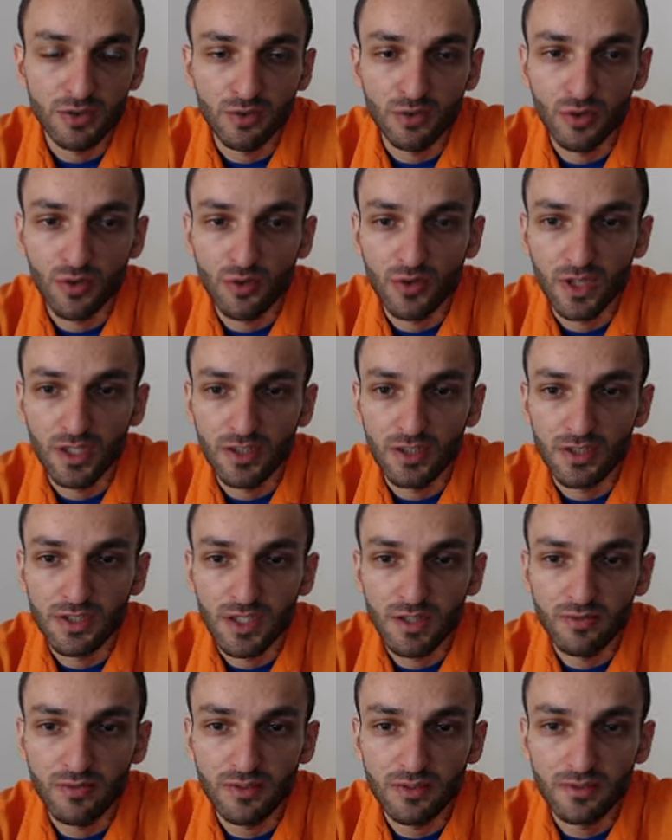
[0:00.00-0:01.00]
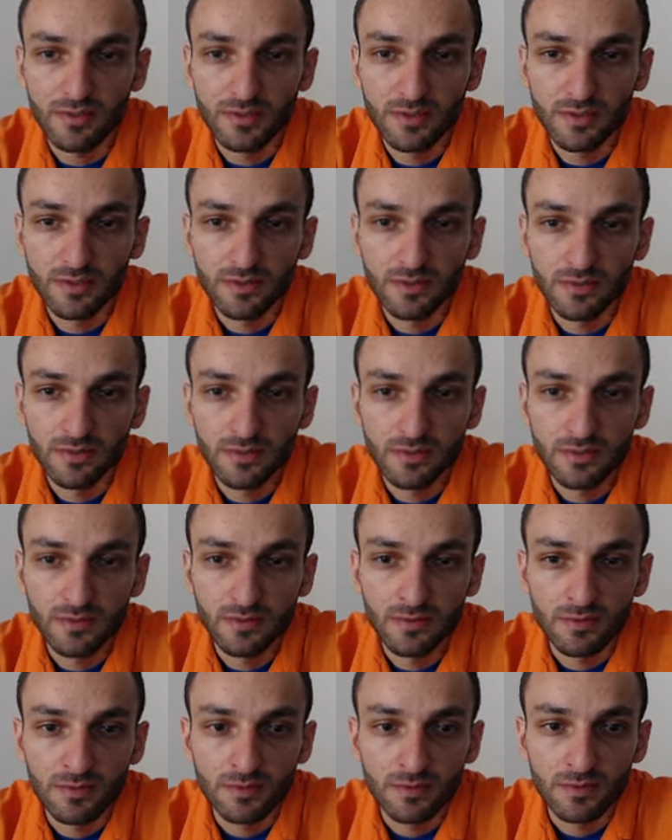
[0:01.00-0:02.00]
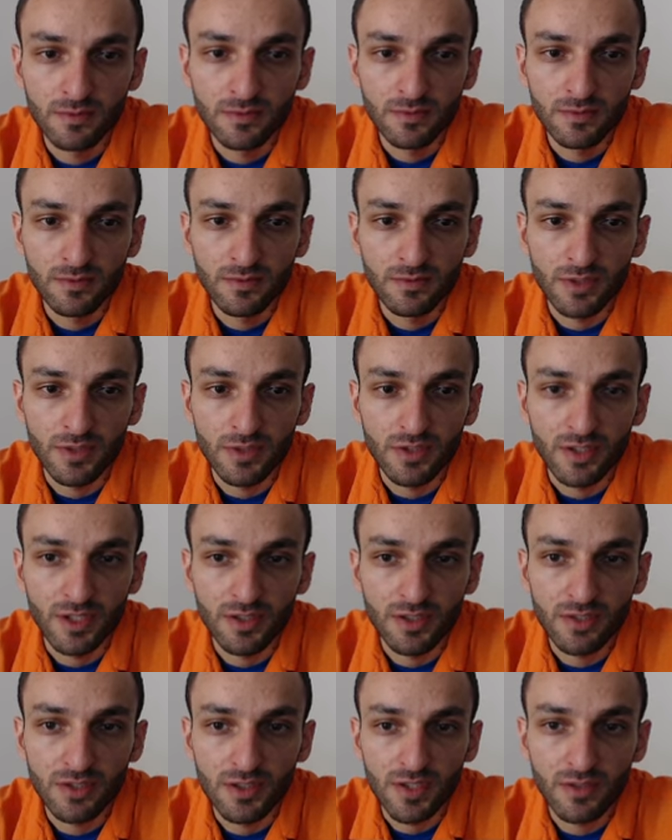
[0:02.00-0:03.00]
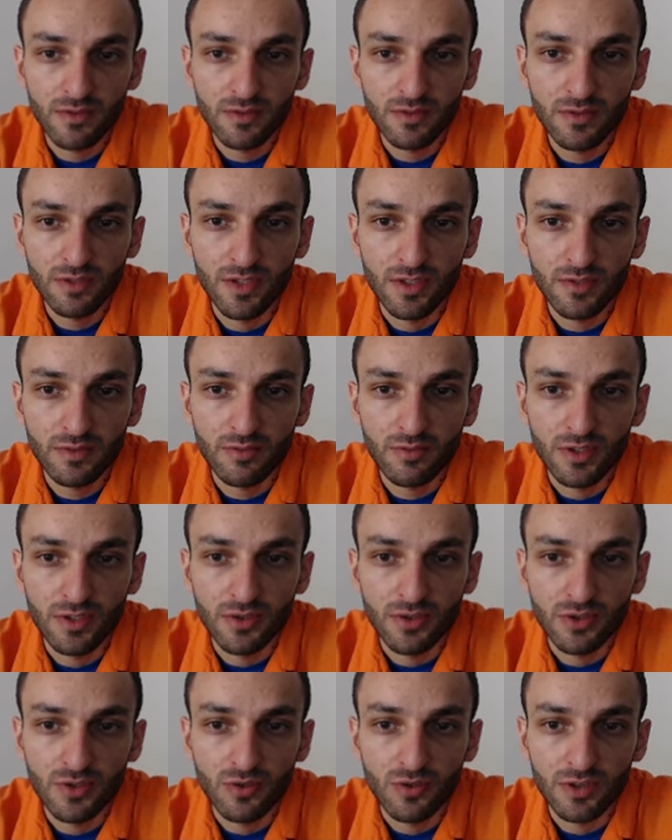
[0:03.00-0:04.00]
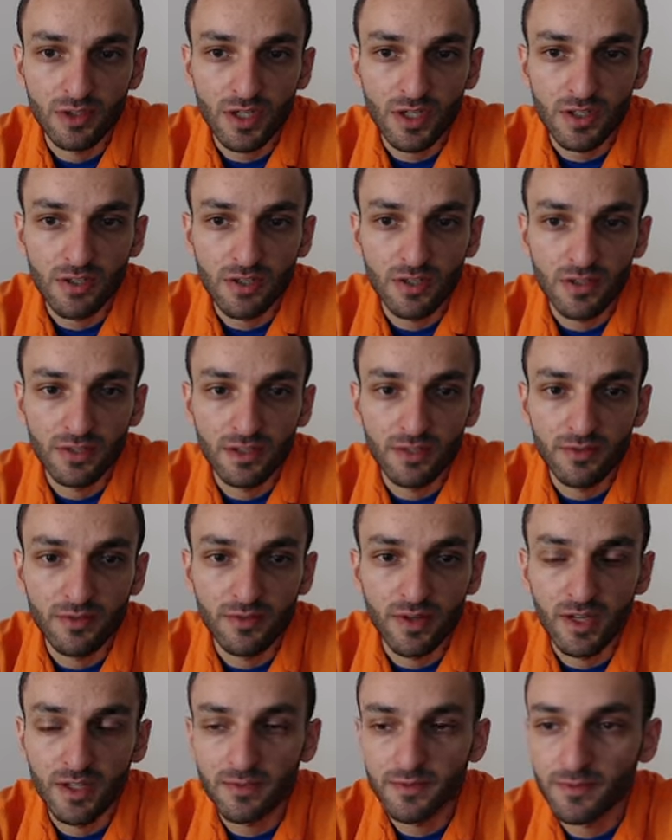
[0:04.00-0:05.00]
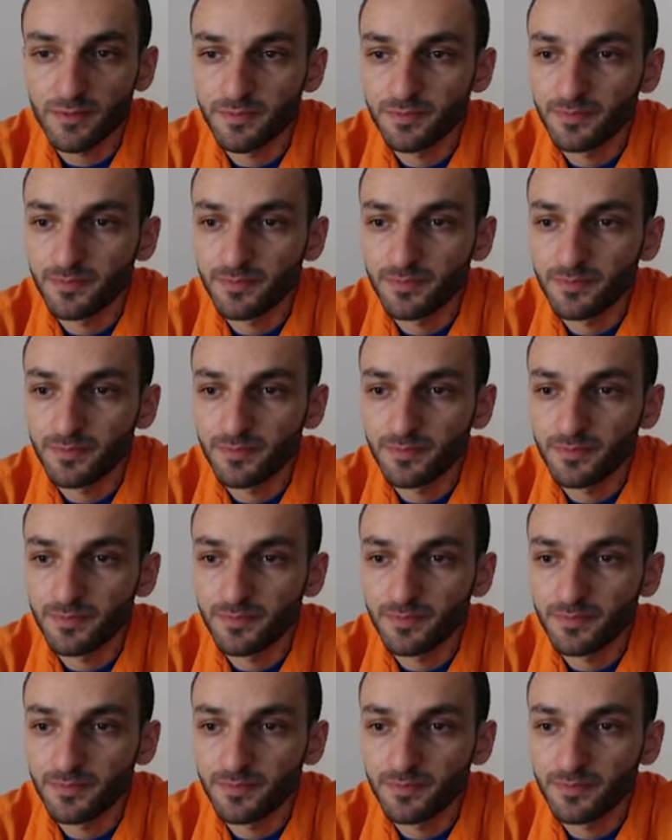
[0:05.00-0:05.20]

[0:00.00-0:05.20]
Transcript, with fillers: to go 97. Yes, 97, I went short castle and f5.